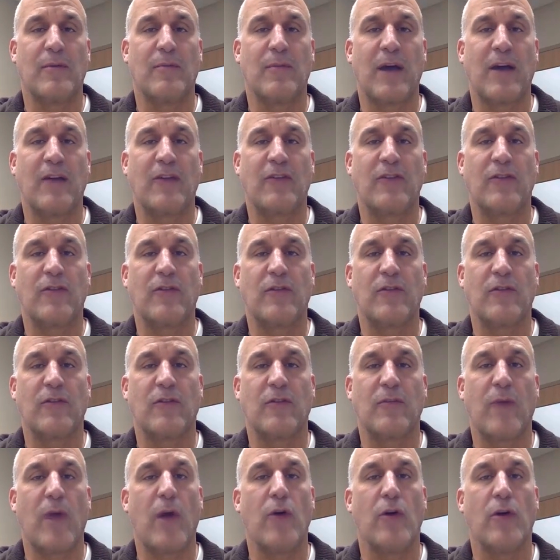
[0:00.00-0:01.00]
my students
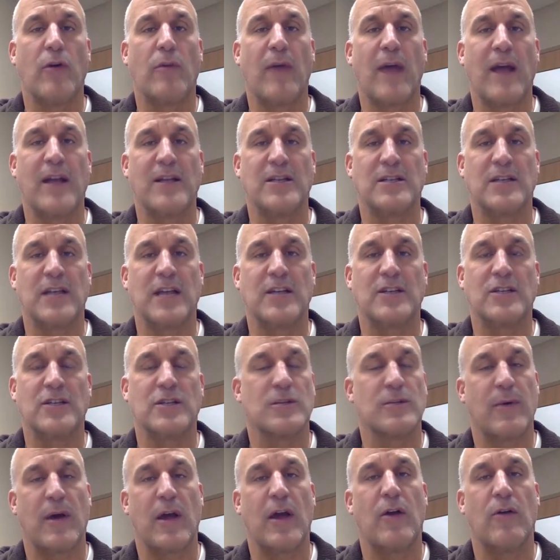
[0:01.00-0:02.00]
to my own imagination,
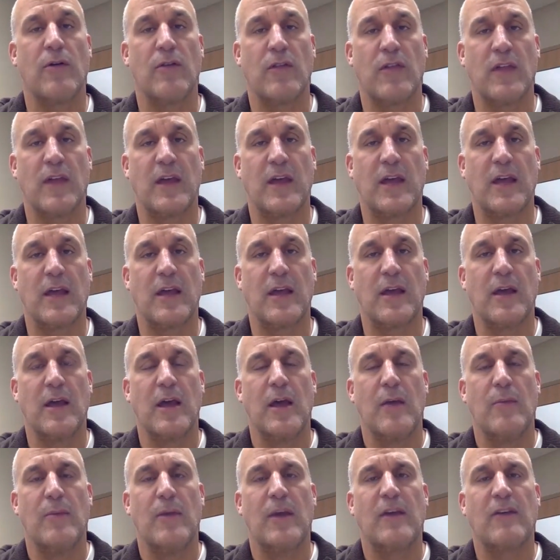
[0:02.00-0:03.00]
to my own thinking,
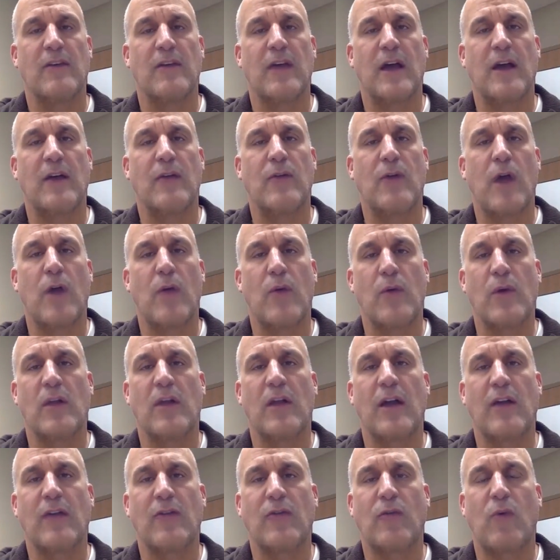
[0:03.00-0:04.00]
because I, I
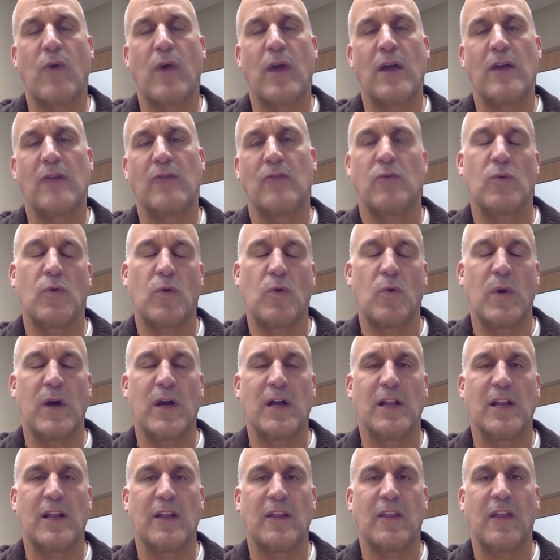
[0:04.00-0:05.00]
realized quite
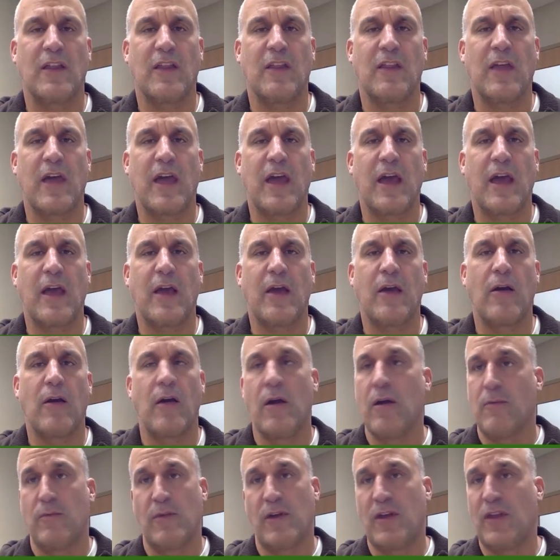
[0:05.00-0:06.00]
quickly that they
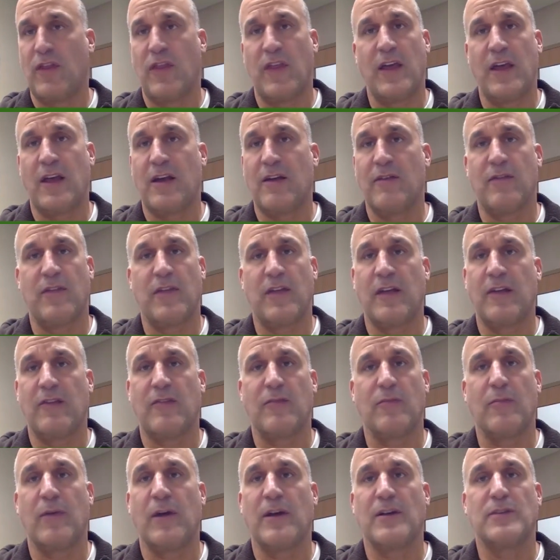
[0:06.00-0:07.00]
can think of
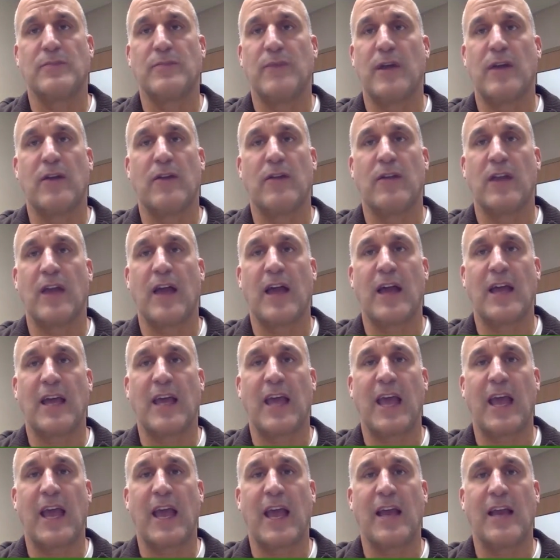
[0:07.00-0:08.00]
things much better than I
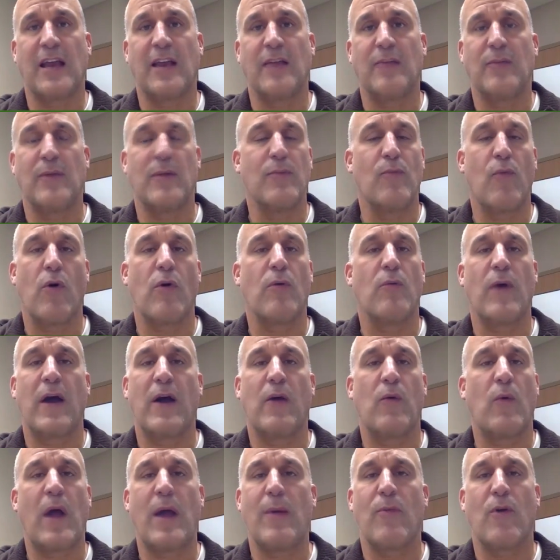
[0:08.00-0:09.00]
can and be more way,
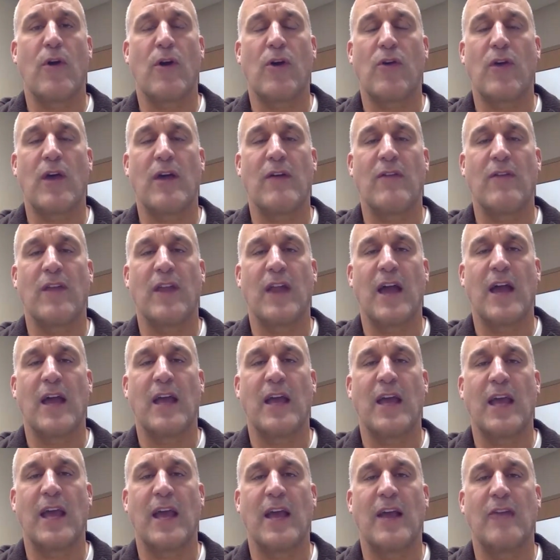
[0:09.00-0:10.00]
way more creative than I
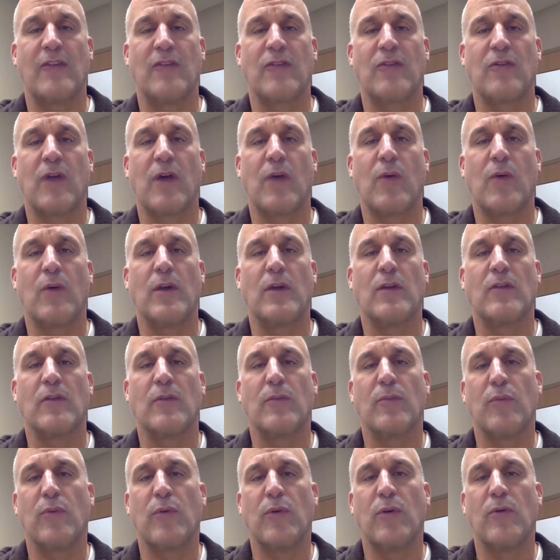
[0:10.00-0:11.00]
can. So I wanted to
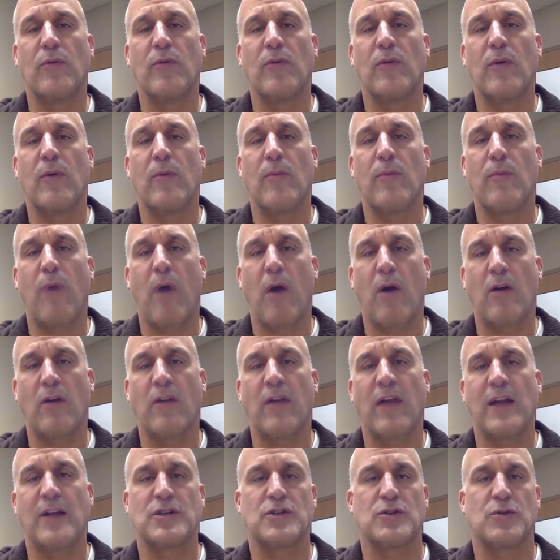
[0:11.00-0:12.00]
put part of
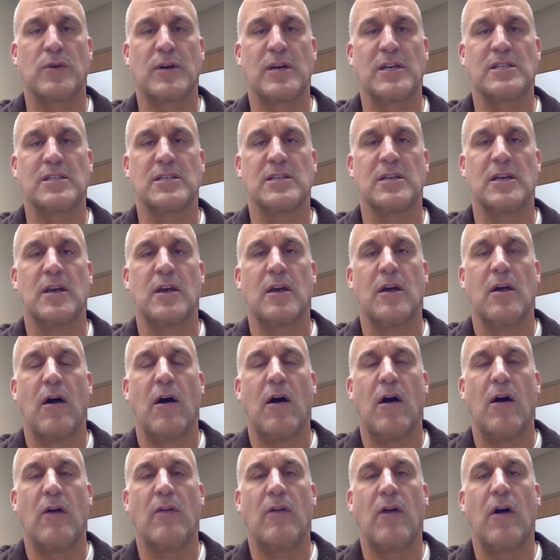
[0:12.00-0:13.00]
that choice
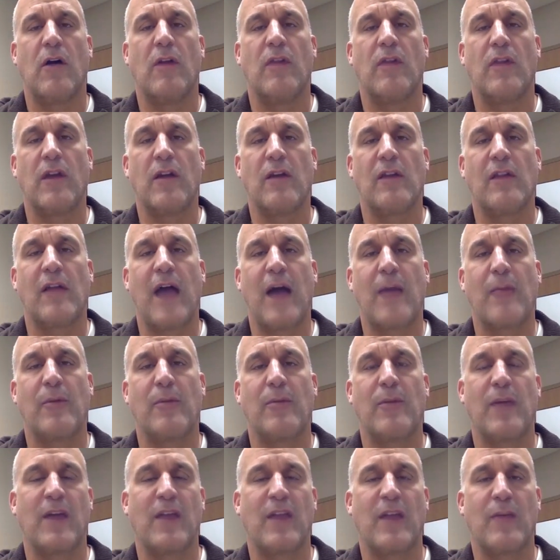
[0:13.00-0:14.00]
on, on their lap and
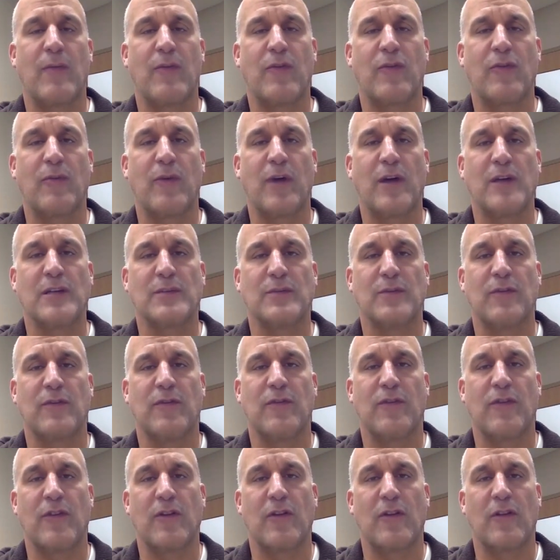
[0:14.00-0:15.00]
make them responsible for their